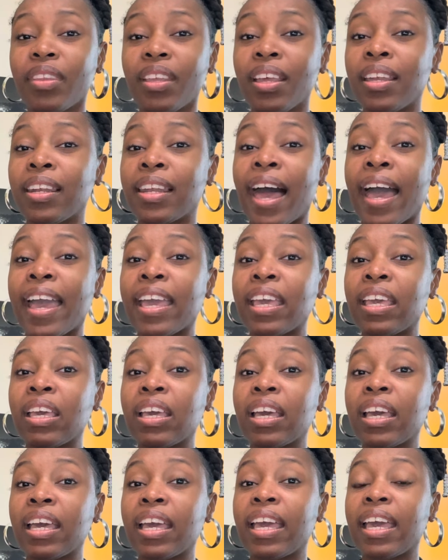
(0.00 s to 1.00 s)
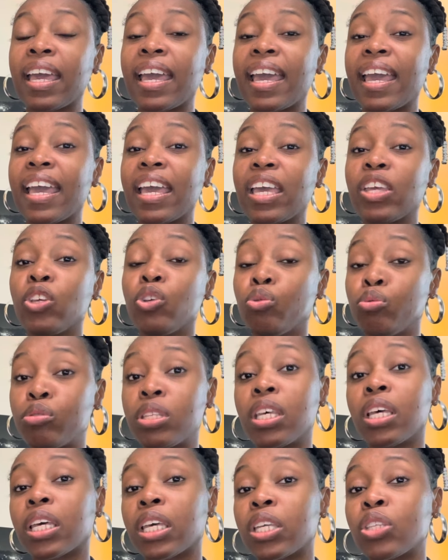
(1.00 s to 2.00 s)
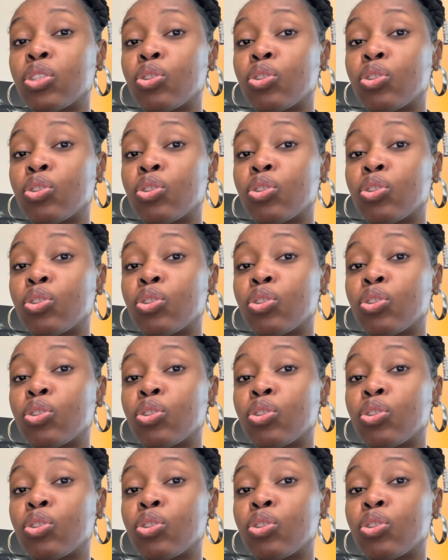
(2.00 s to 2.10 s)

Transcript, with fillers: like, you took it